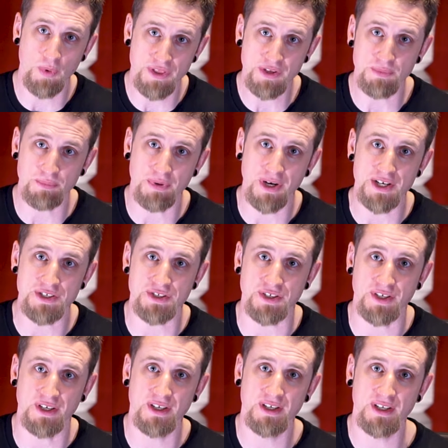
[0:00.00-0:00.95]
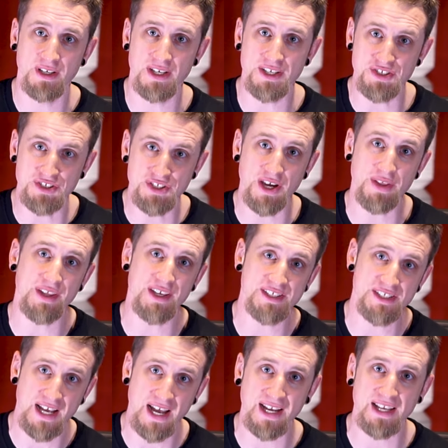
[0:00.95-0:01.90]
with compression. Listen to how the
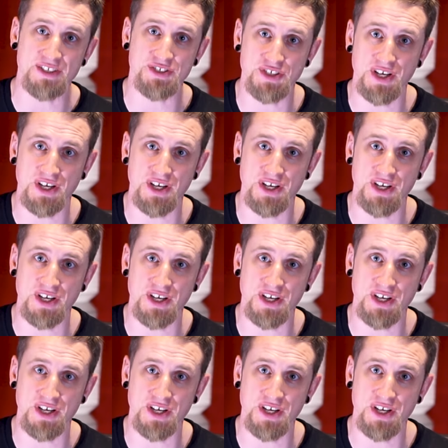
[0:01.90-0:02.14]
attack is